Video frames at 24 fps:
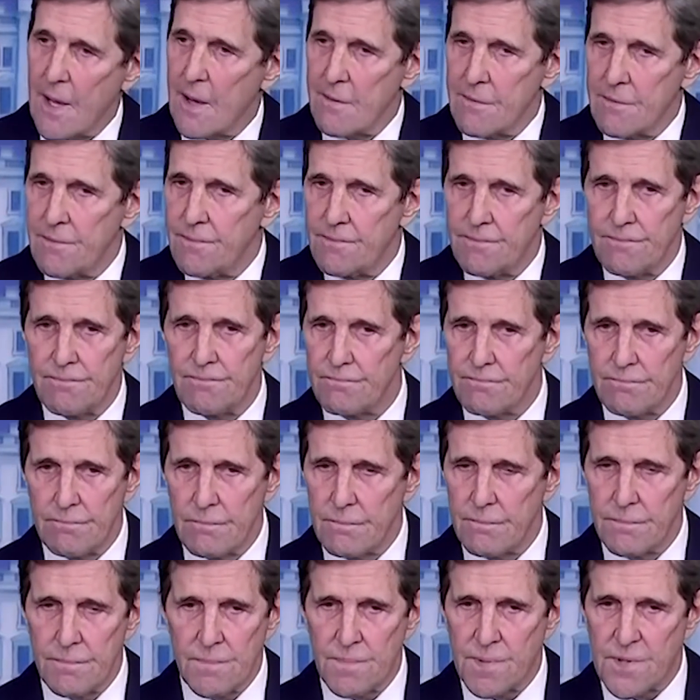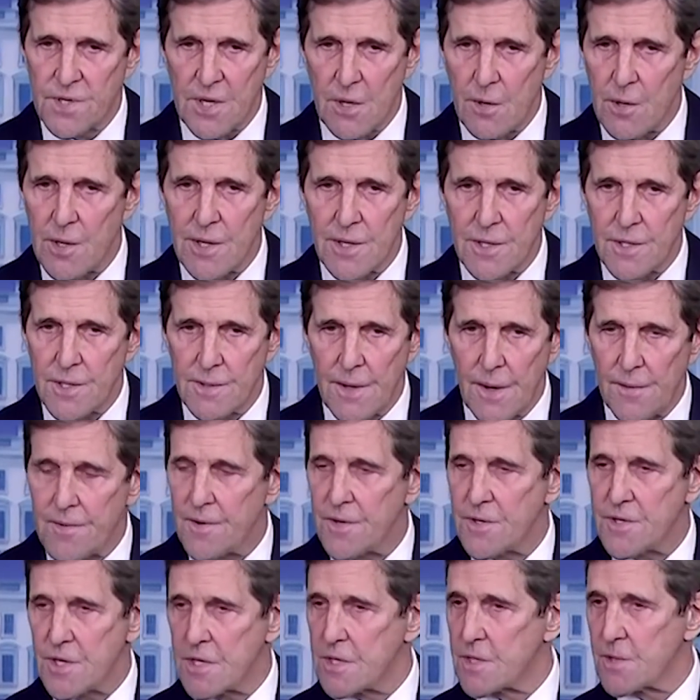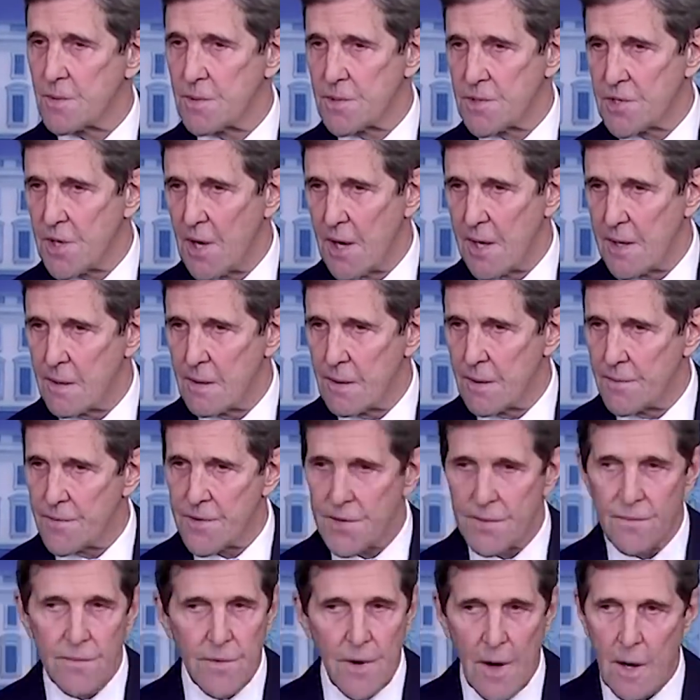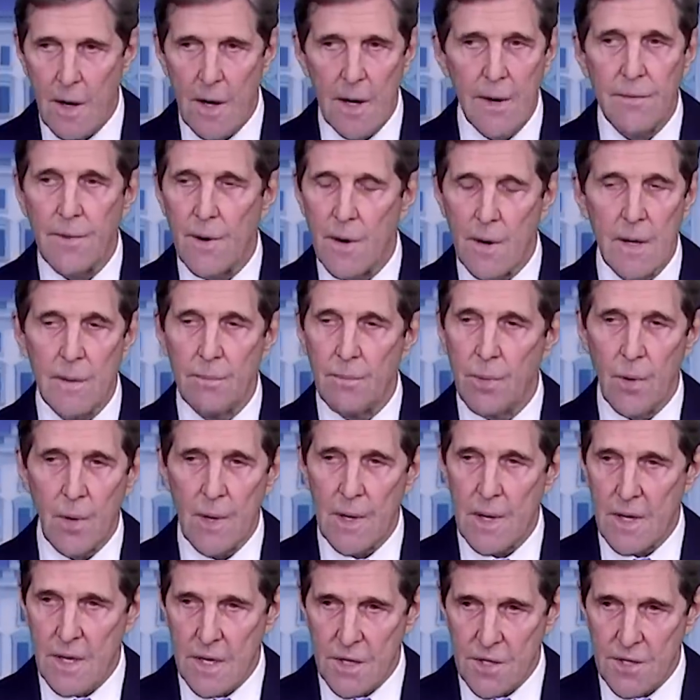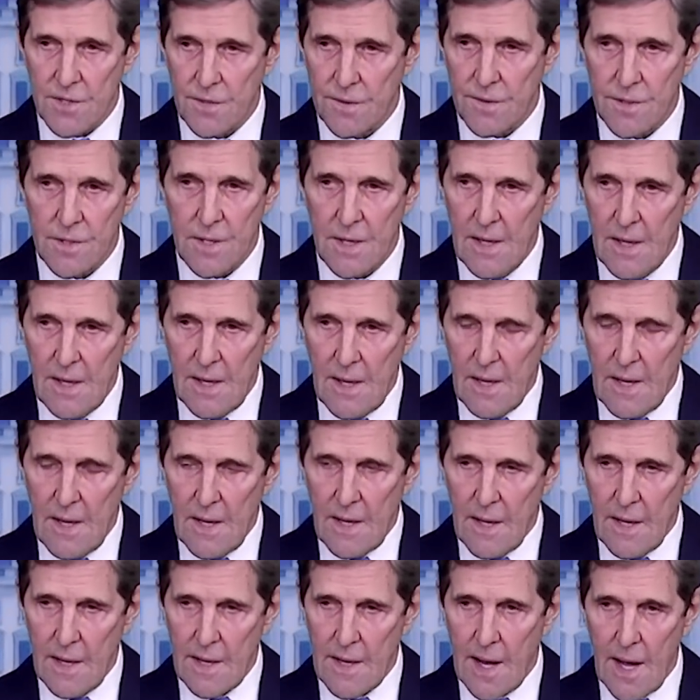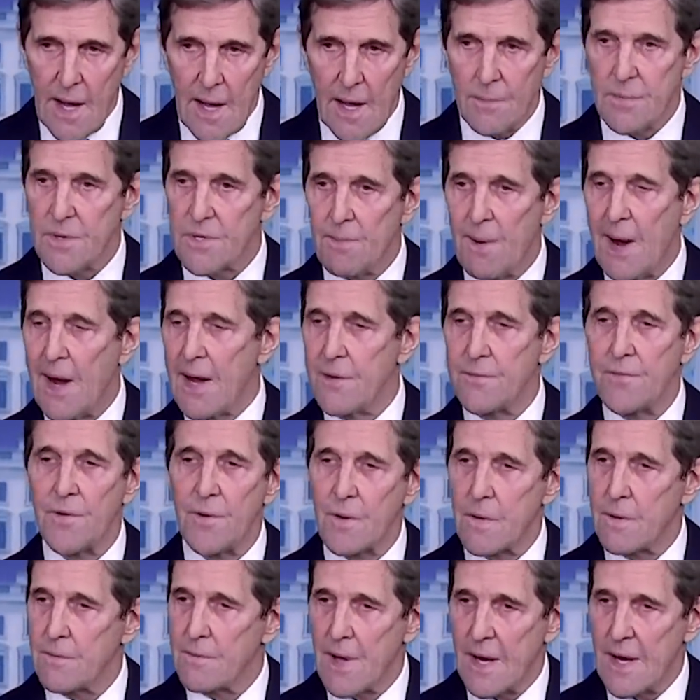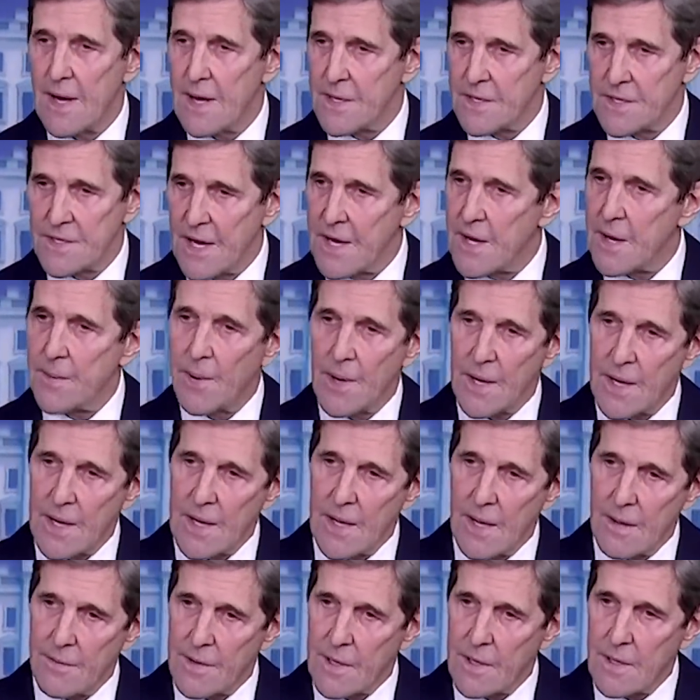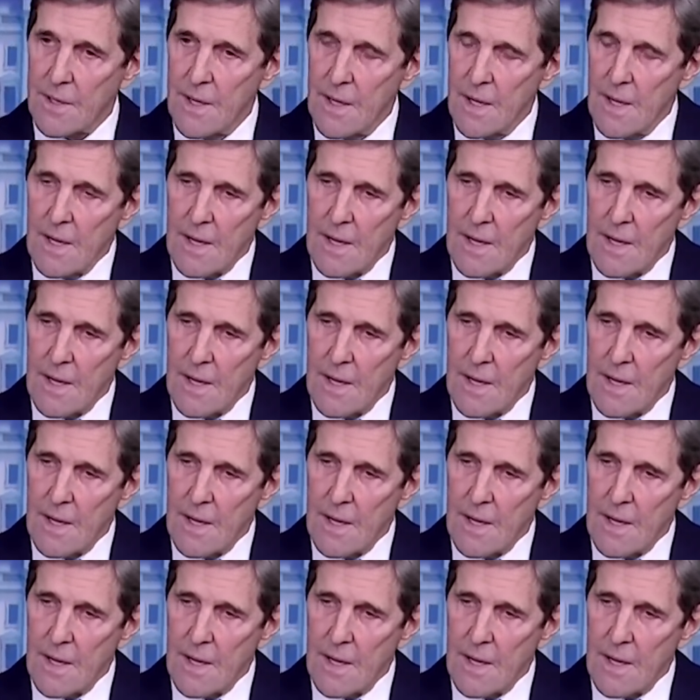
have serious differences with China on some very, very important issues. And I am as mindful of that as anybody, having